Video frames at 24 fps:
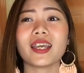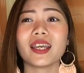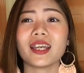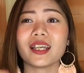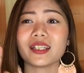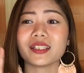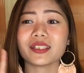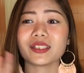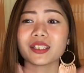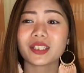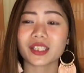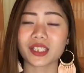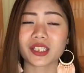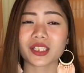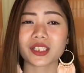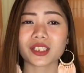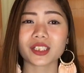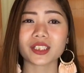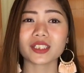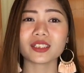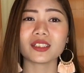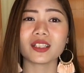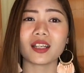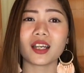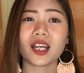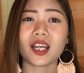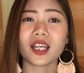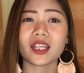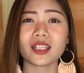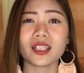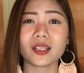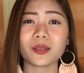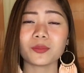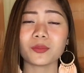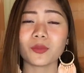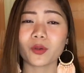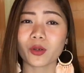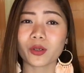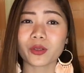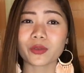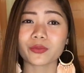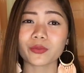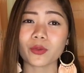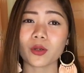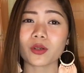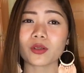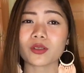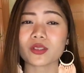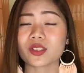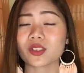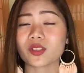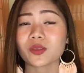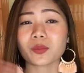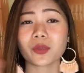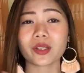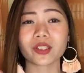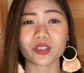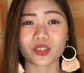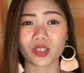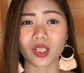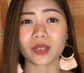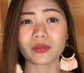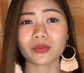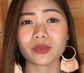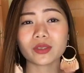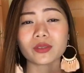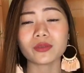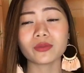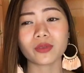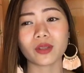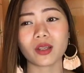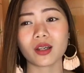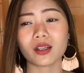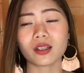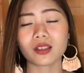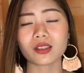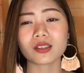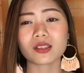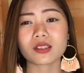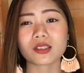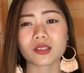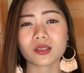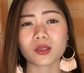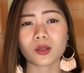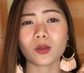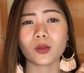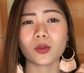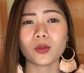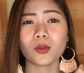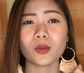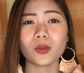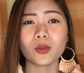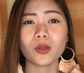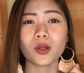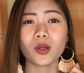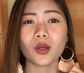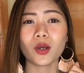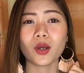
And third, I am more focused on my travel vlogs, so